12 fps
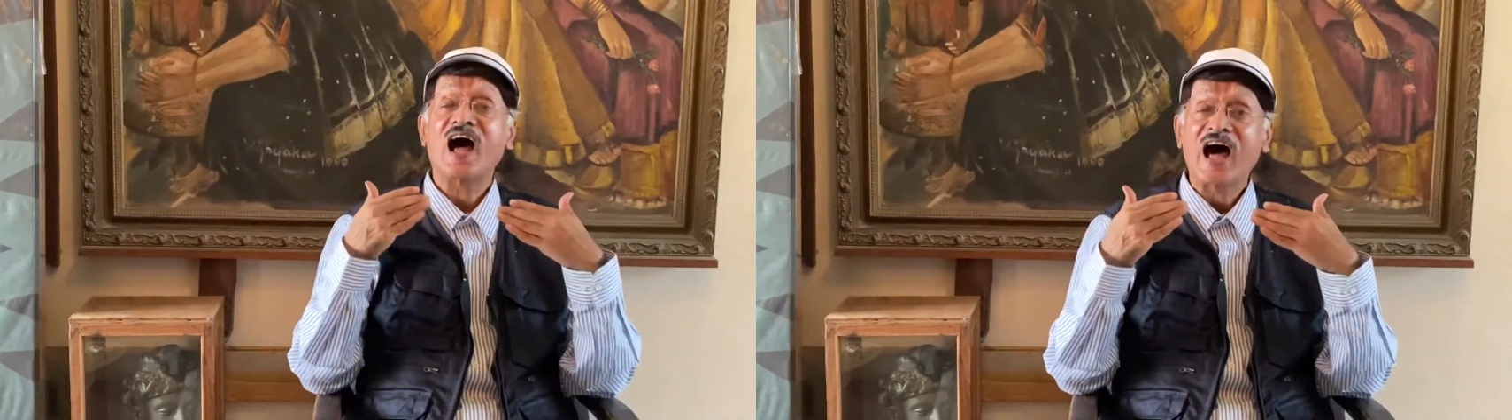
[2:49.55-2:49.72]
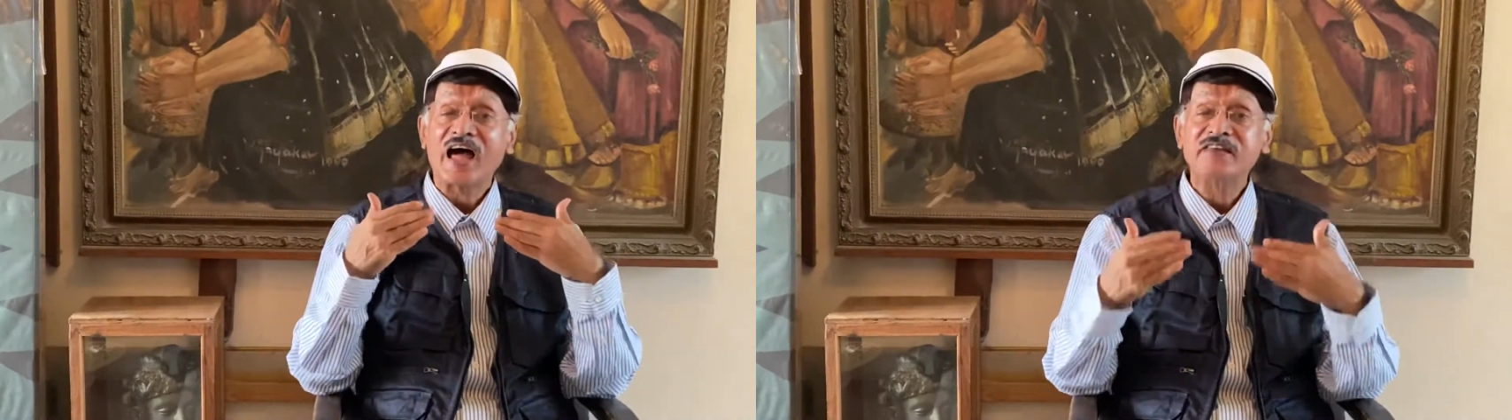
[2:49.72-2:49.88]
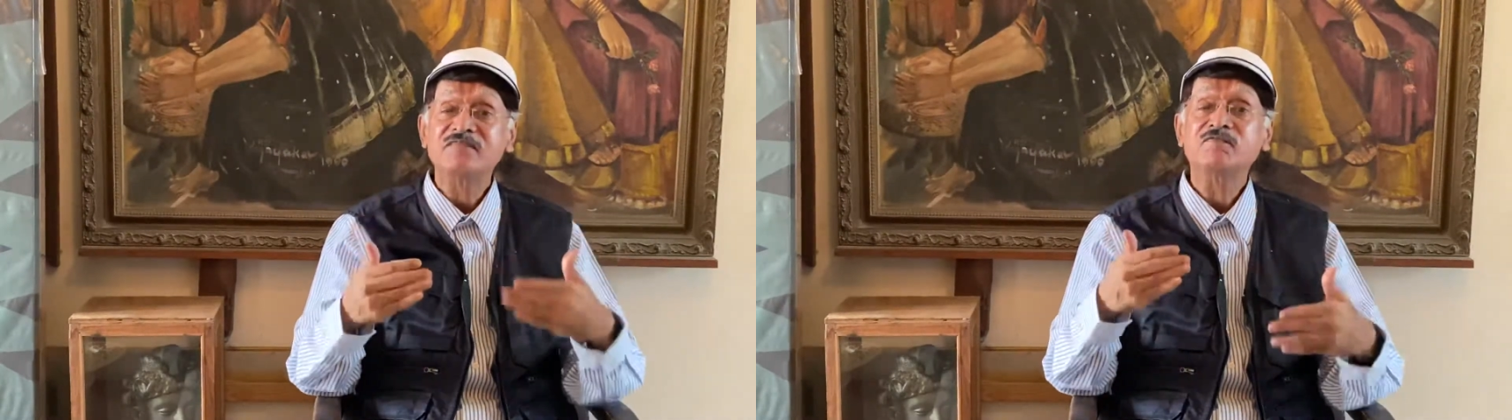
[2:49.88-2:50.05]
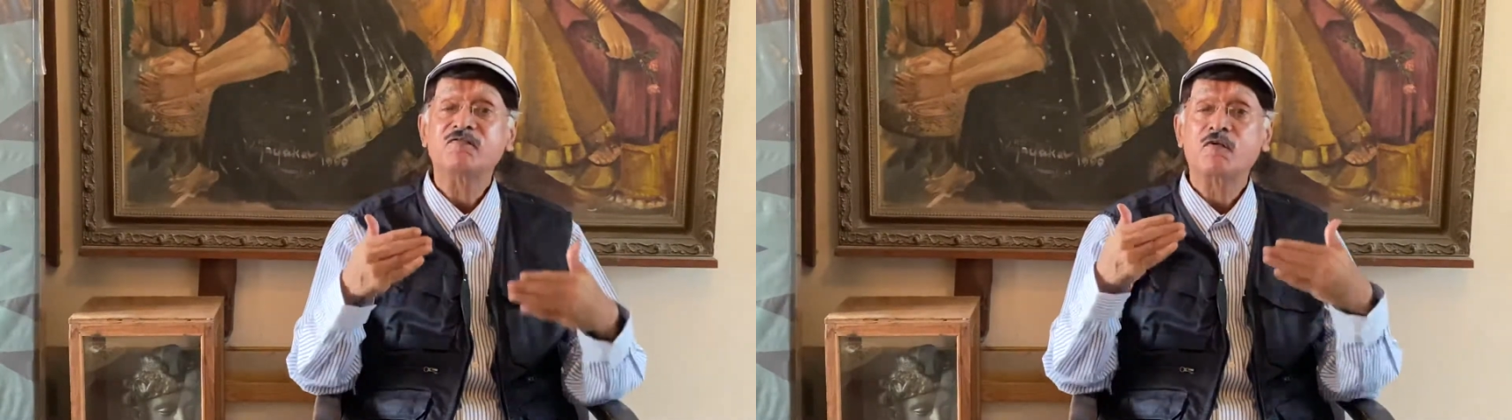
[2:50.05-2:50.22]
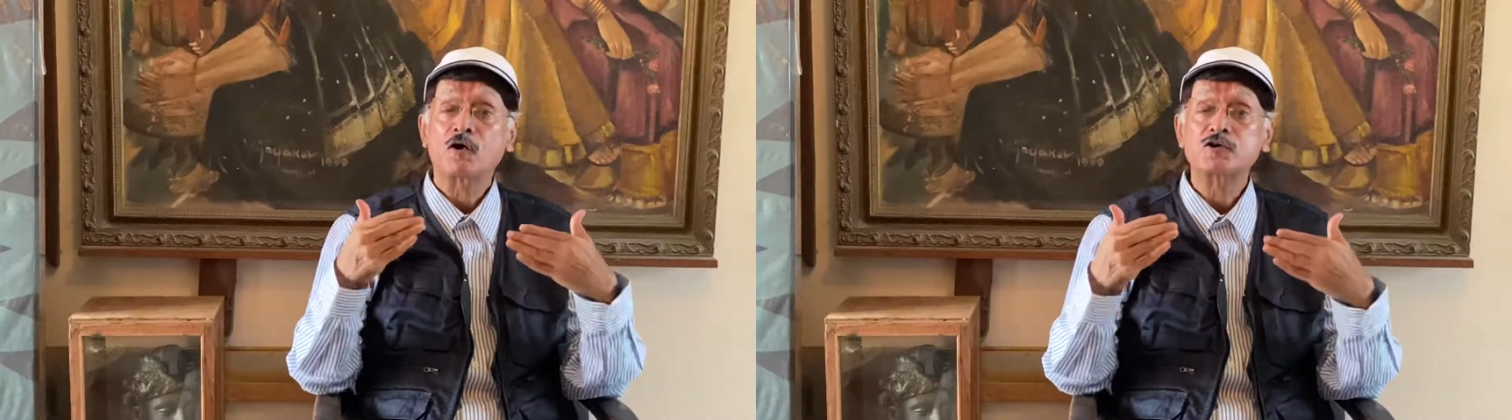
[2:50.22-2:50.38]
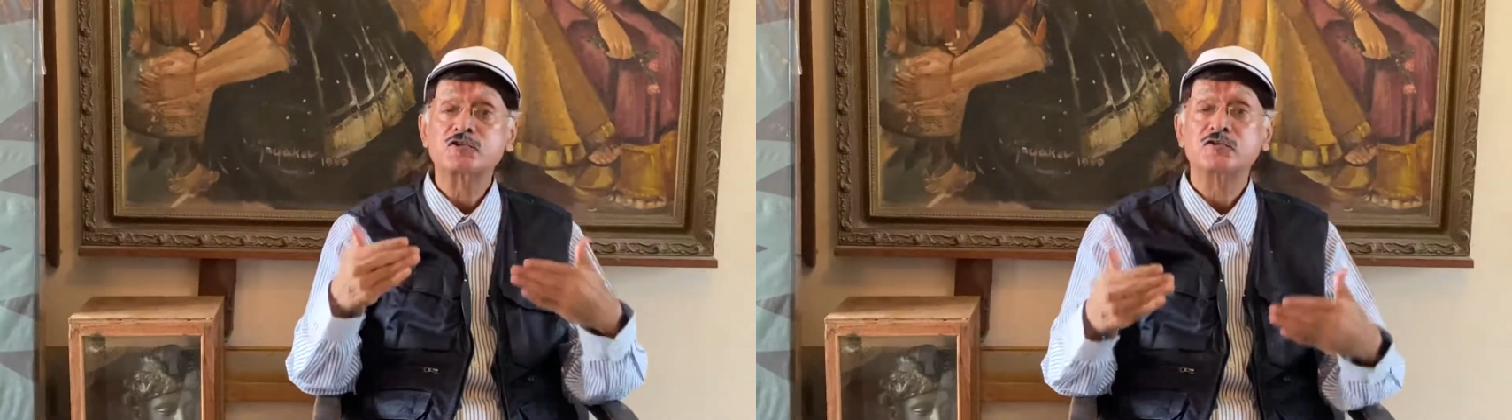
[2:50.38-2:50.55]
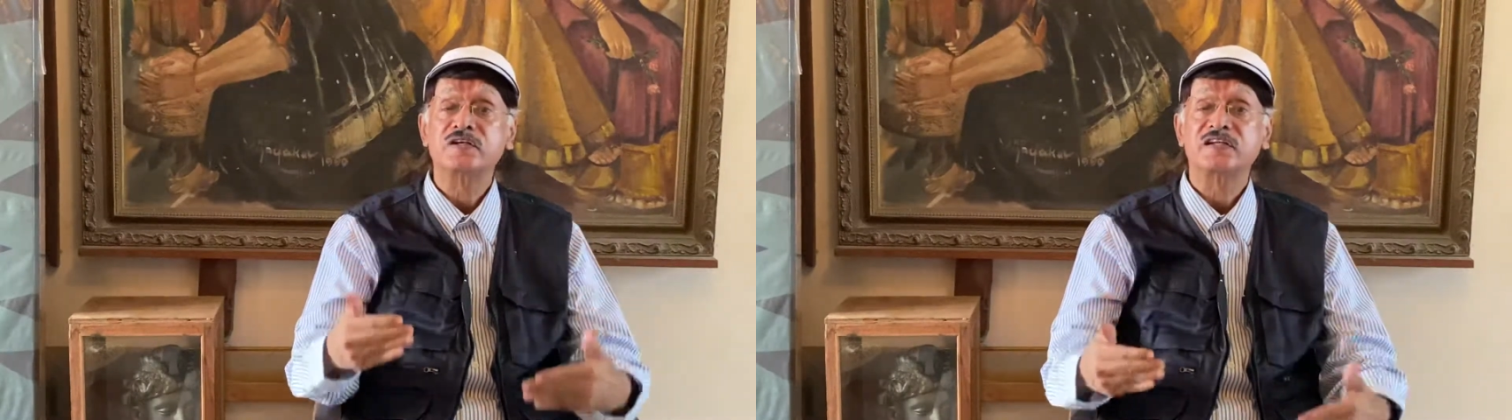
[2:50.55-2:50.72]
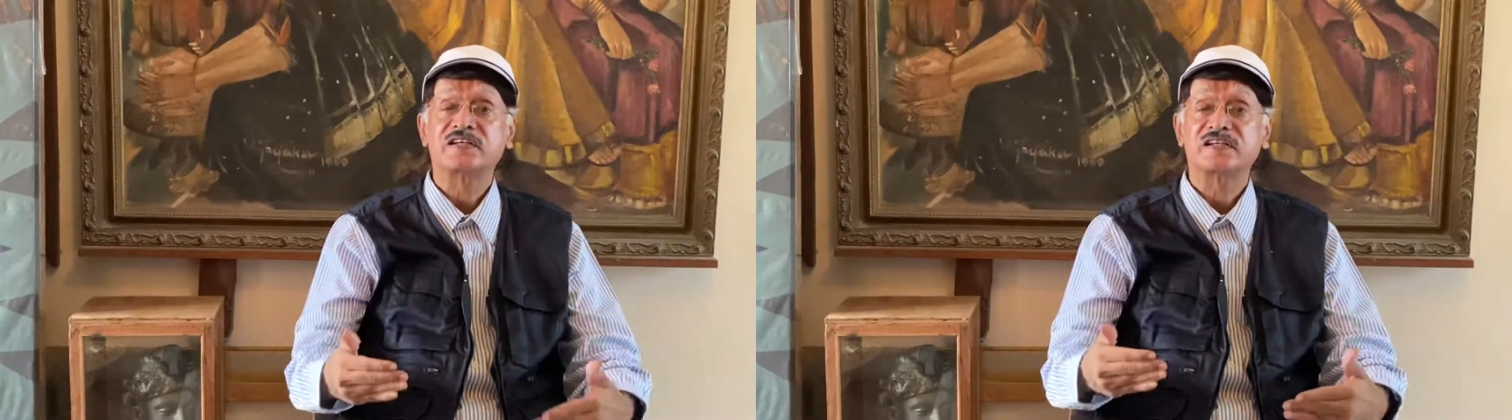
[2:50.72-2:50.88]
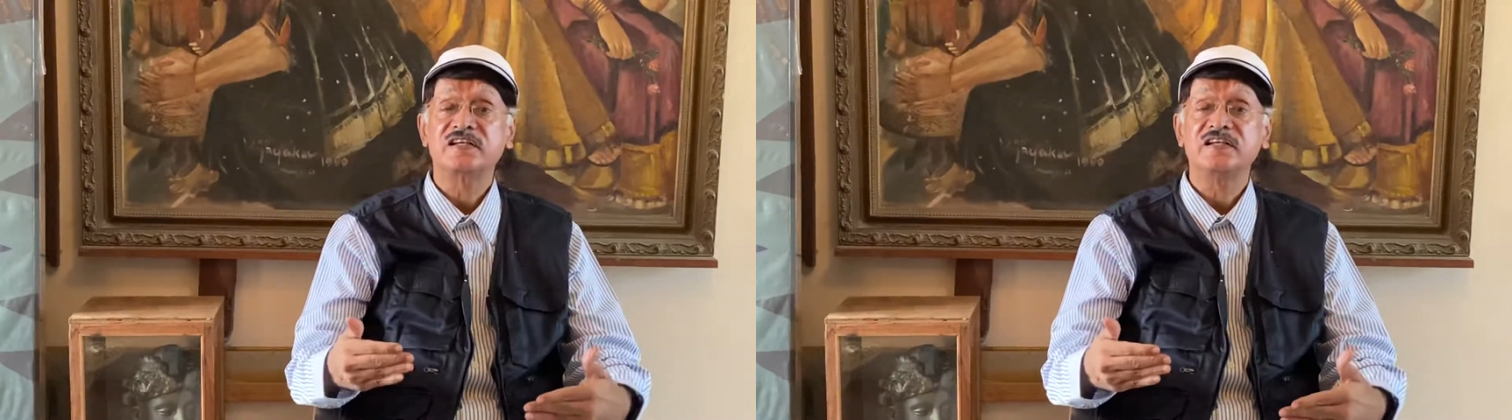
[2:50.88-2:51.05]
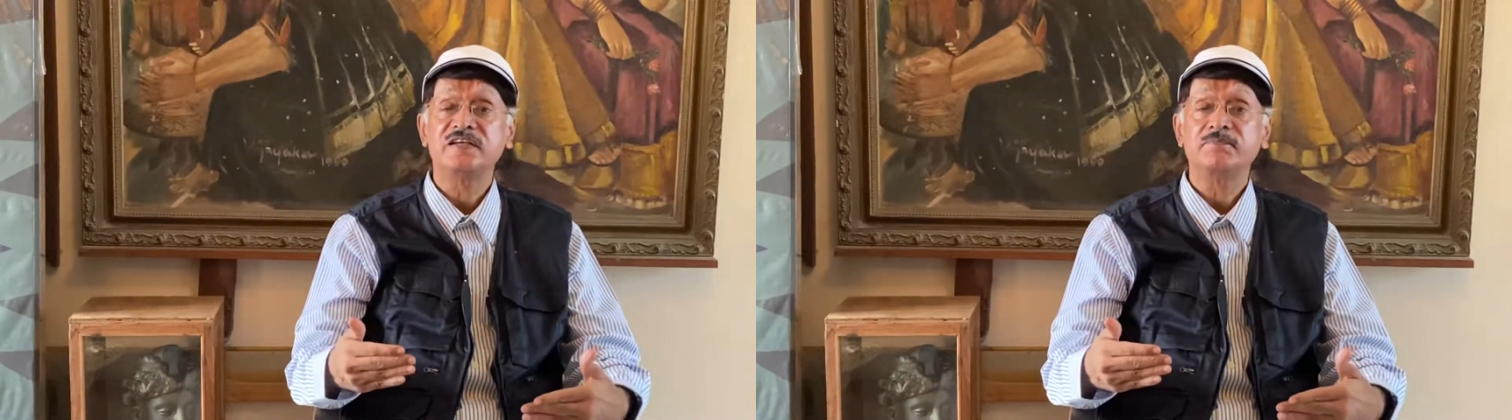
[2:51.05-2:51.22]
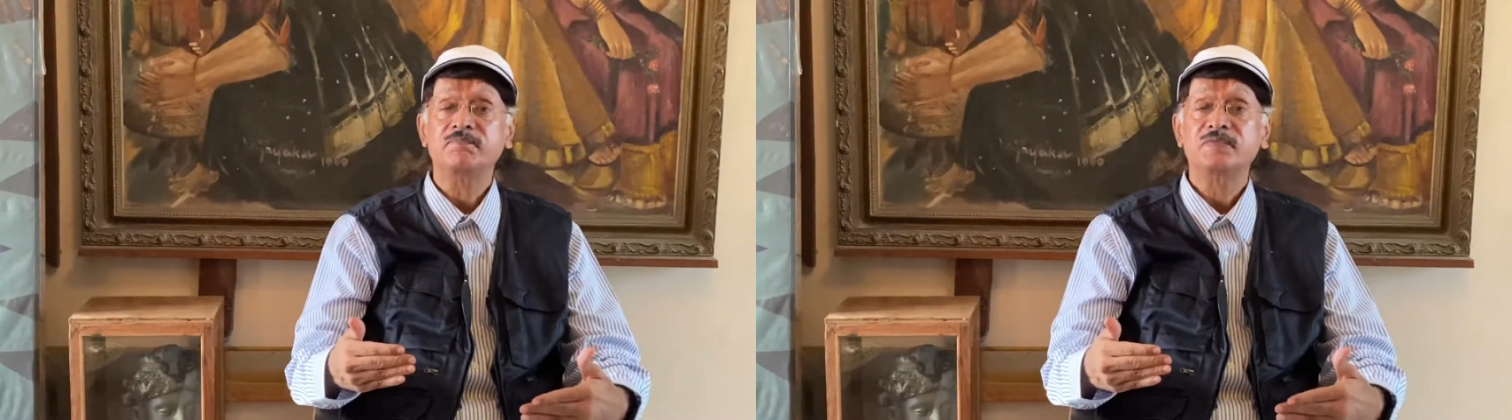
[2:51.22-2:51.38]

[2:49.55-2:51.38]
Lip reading: unfortunately,